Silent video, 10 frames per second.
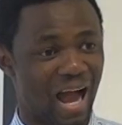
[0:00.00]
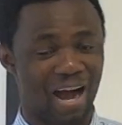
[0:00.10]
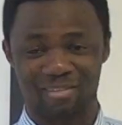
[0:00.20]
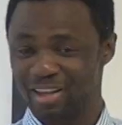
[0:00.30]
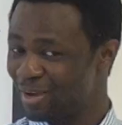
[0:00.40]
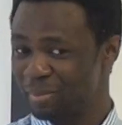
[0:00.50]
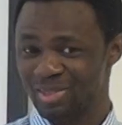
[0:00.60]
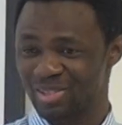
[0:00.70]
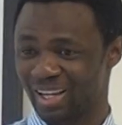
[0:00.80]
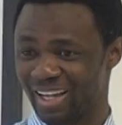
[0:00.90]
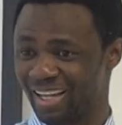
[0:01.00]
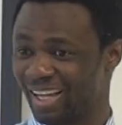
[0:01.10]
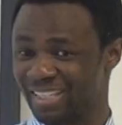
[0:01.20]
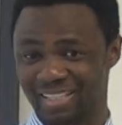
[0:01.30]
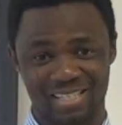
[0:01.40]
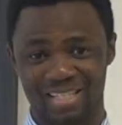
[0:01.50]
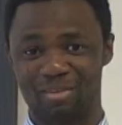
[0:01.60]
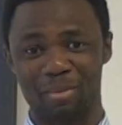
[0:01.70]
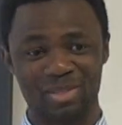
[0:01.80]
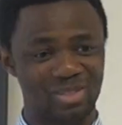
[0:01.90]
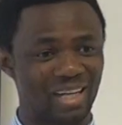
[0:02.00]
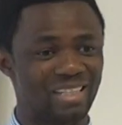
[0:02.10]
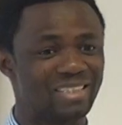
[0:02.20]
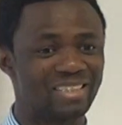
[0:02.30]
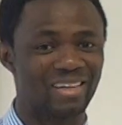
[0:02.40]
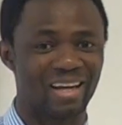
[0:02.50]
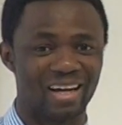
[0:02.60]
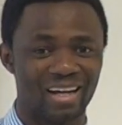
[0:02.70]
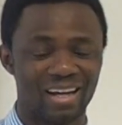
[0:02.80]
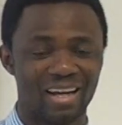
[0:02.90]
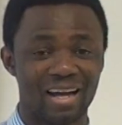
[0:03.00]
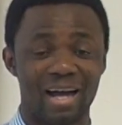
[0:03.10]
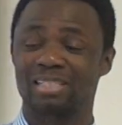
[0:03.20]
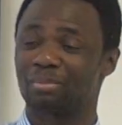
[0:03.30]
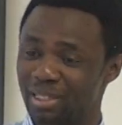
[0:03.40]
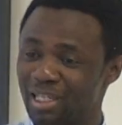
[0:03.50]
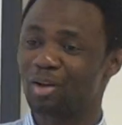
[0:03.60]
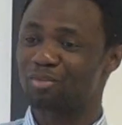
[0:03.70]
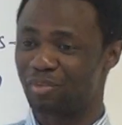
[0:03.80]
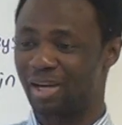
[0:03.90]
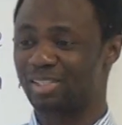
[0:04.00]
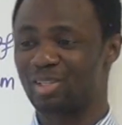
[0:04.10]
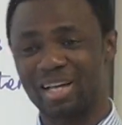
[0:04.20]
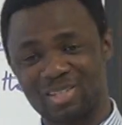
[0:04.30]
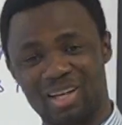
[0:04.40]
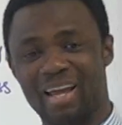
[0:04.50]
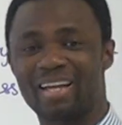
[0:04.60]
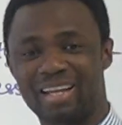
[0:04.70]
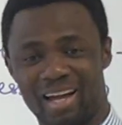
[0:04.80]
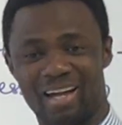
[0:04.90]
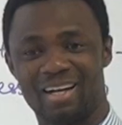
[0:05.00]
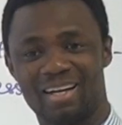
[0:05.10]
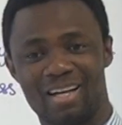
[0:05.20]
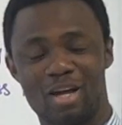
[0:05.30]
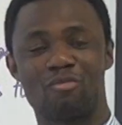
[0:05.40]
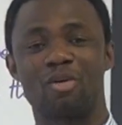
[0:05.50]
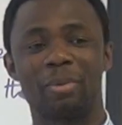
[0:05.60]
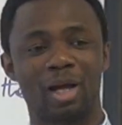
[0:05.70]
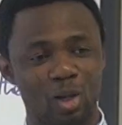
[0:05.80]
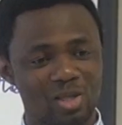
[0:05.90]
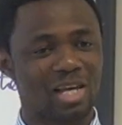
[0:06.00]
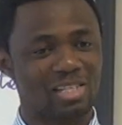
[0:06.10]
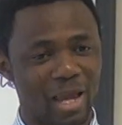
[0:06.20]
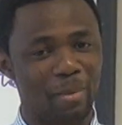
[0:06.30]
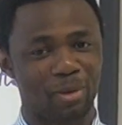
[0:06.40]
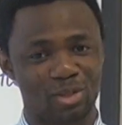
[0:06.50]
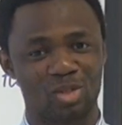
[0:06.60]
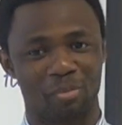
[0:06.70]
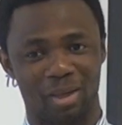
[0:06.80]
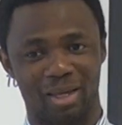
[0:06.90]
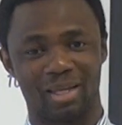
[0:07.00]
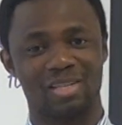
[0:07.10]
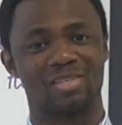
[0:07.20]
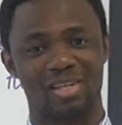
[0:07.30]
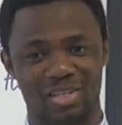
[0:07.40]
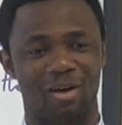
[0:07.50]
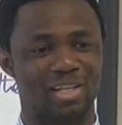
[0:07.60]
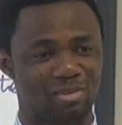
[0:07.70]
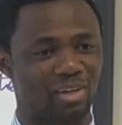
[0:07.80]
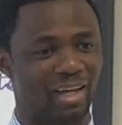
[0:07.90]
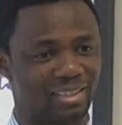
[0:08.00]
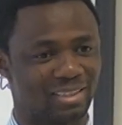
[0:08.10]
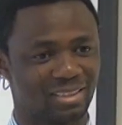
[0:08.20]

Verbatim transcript: I've never been to Kenya. She has never been to Nigeria. As a matter of fact, to get to Kenya, from the closest airport to me is six hours flight